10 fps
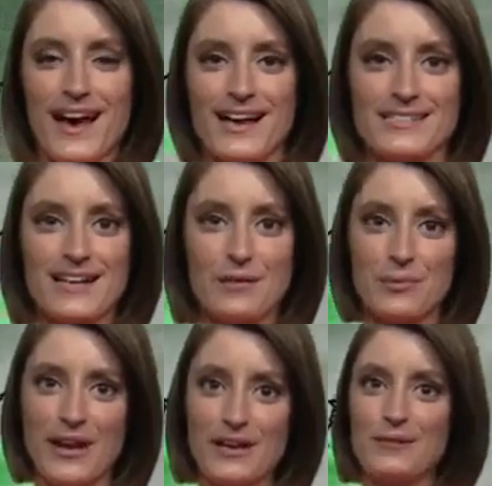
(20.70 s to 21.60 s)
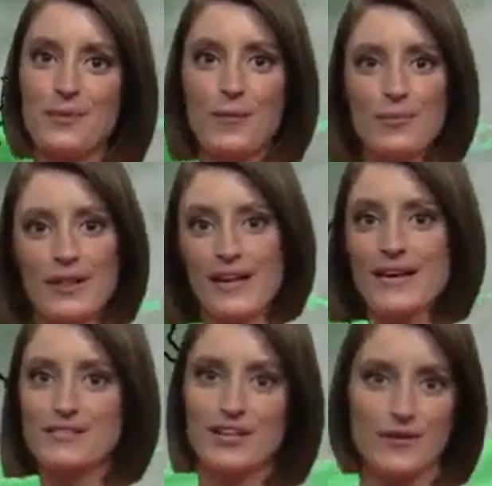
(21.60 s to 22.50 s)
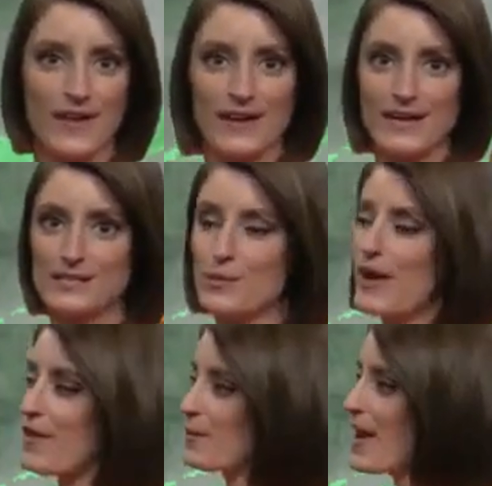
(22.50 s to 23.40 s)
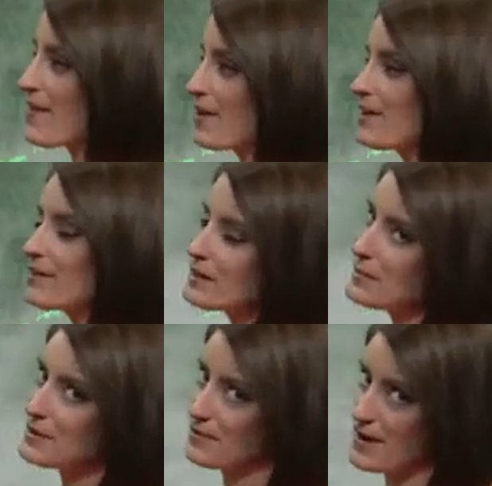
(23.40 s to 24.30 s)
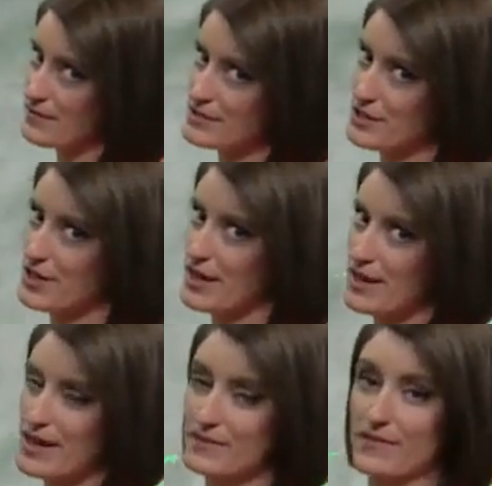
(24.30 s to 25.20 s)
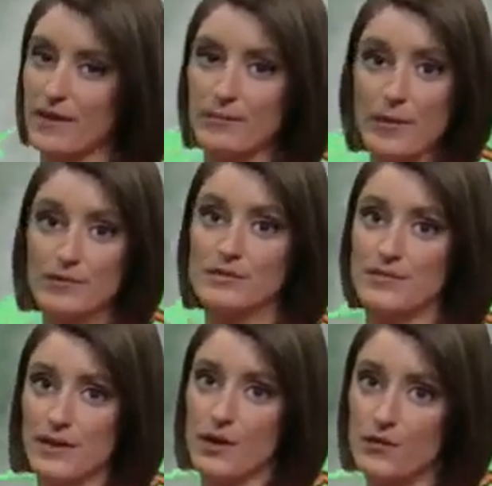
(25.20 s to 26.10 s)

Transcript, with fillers: uh, celebrated appropriately yesterday with that nice weather. We have a little bit of rain returning. It fell most of it